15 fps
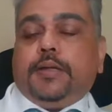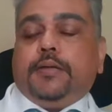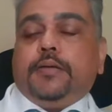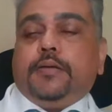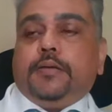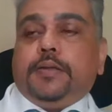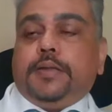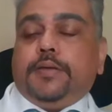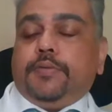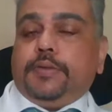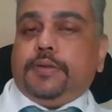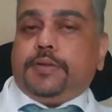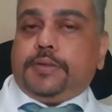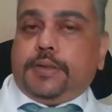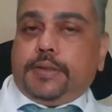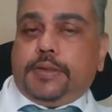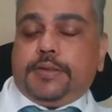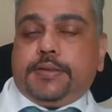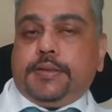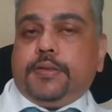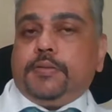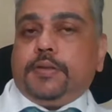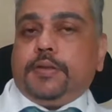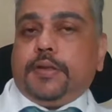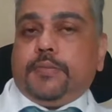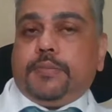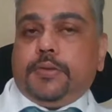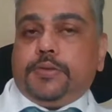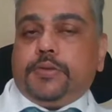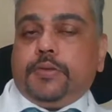And even the CDC or the
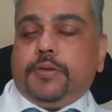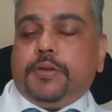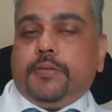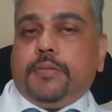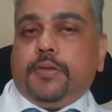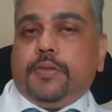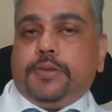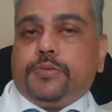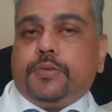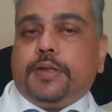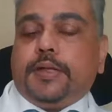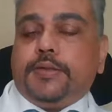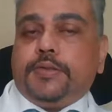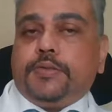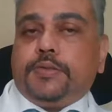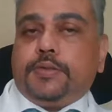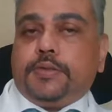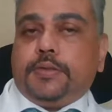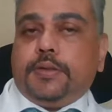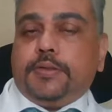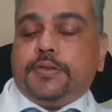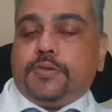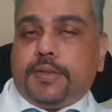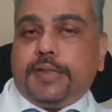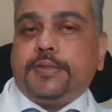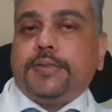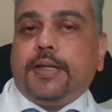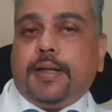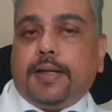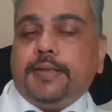WHO has
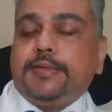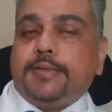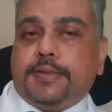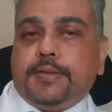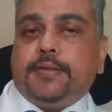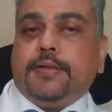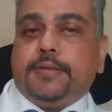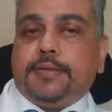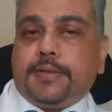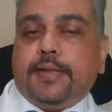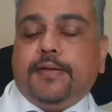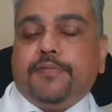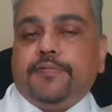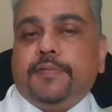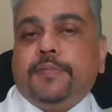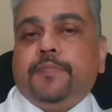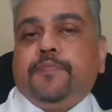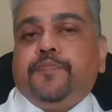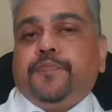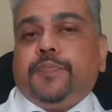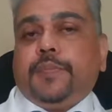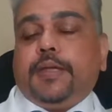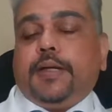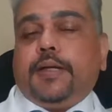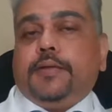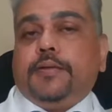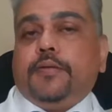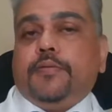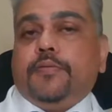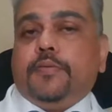stressed last year itself
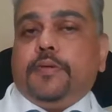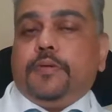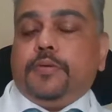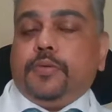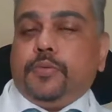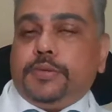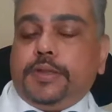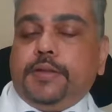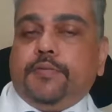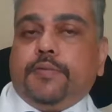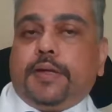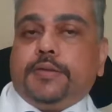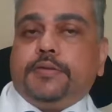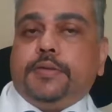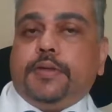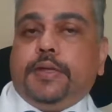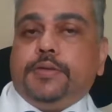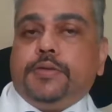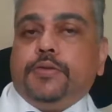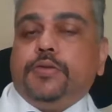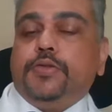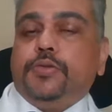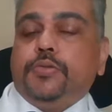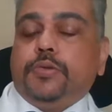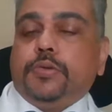that routine vaccination